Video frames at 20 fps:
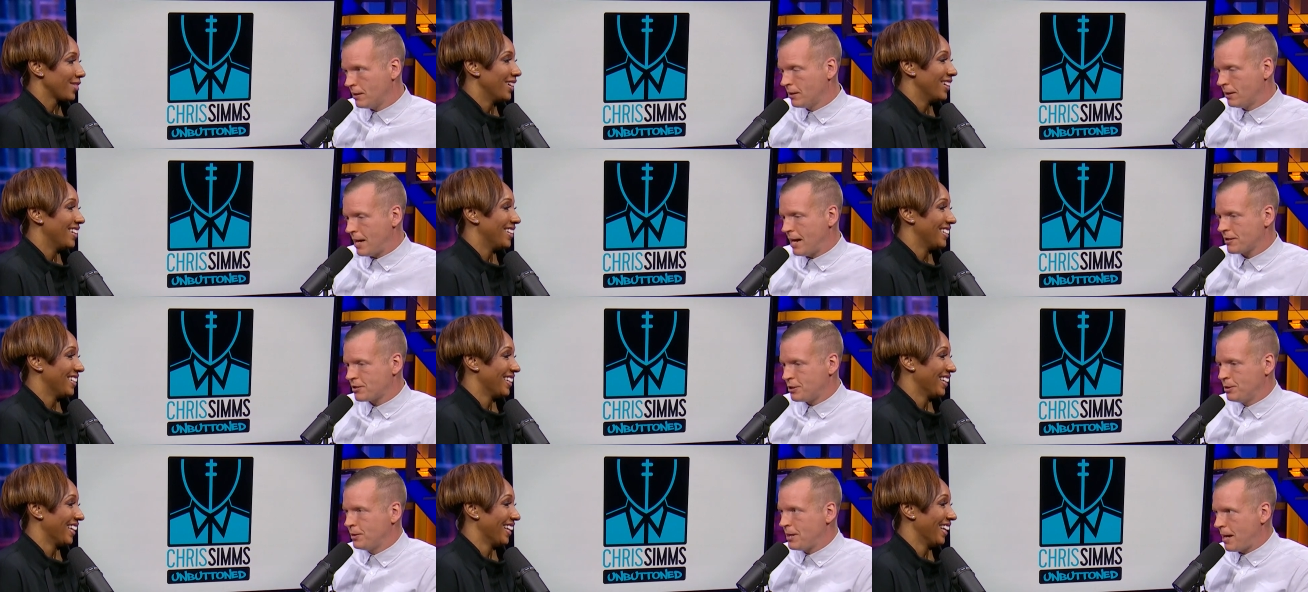Speaker 1: in the
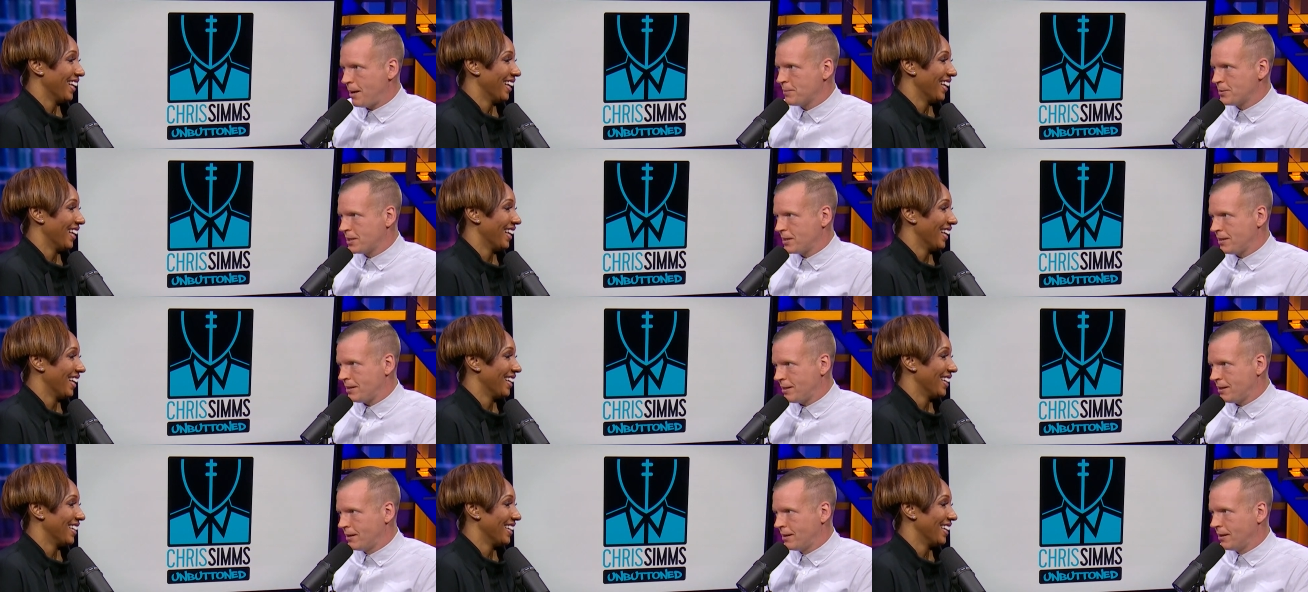last two games of the
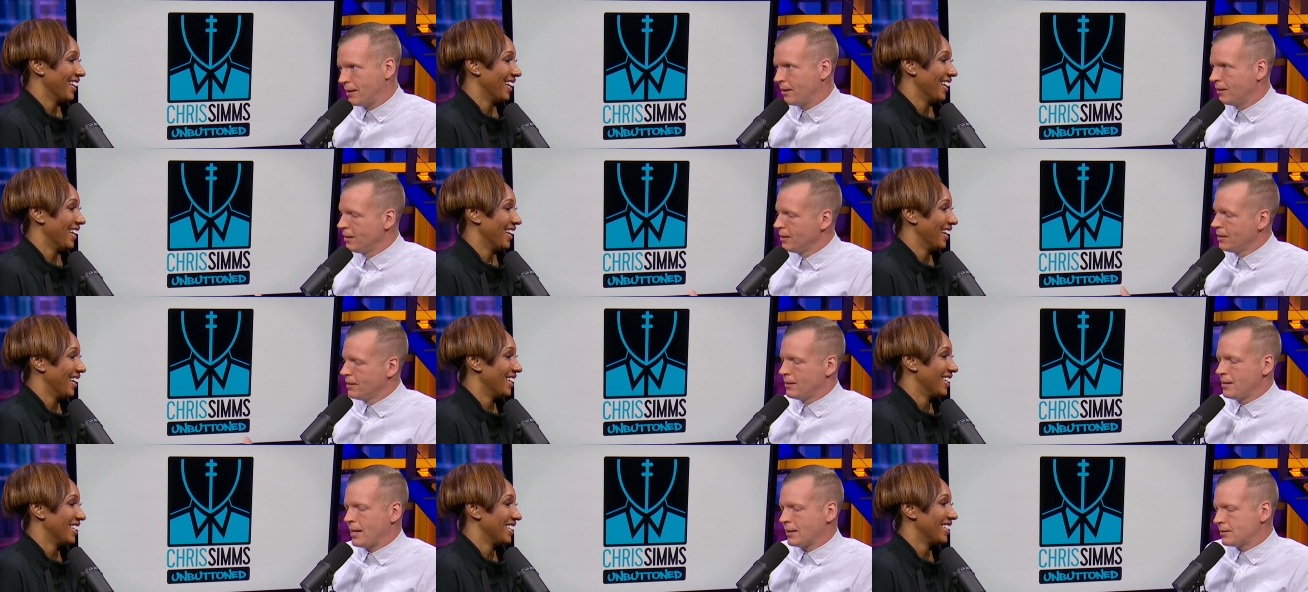year.
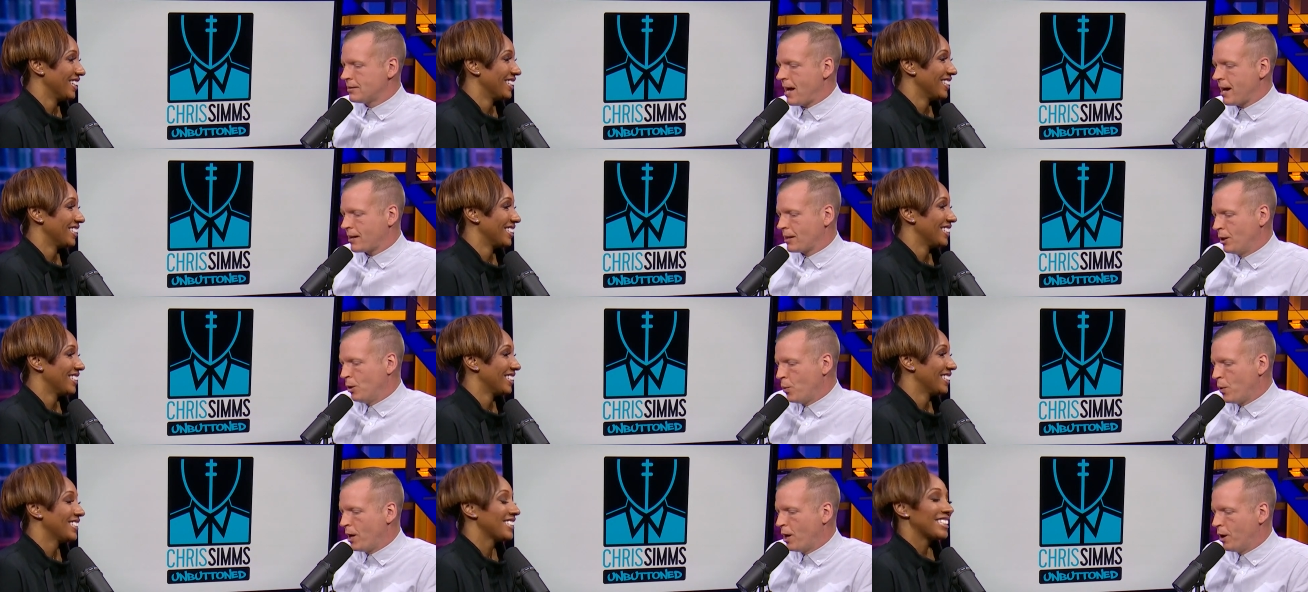That's not going
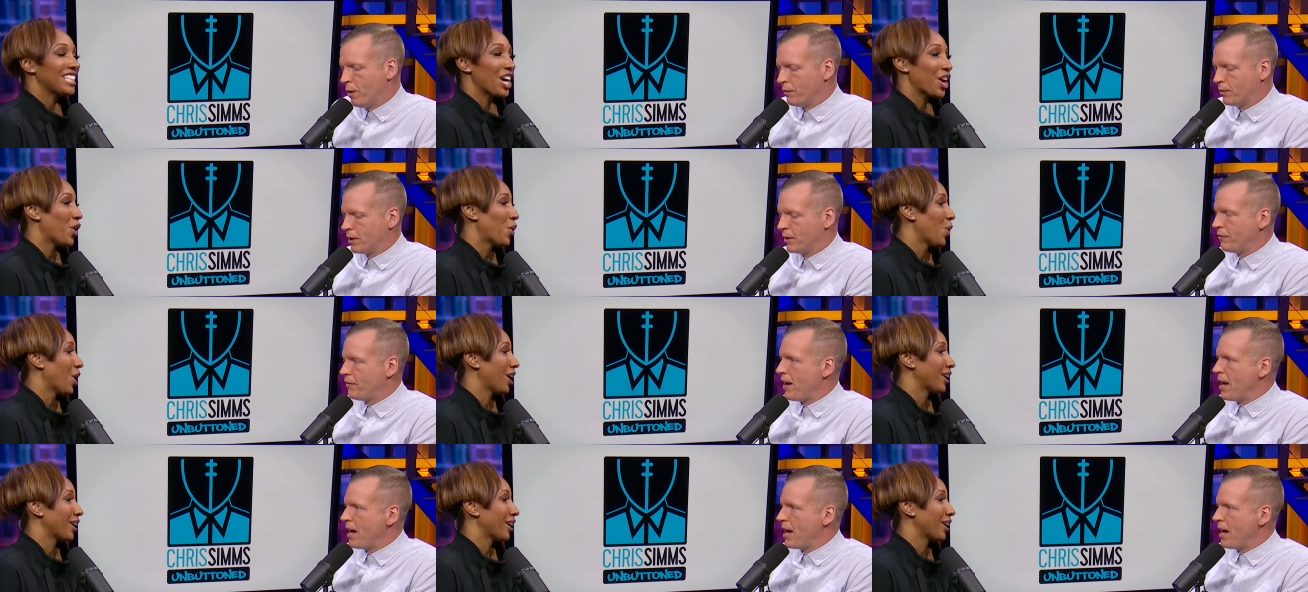to win it's over a work.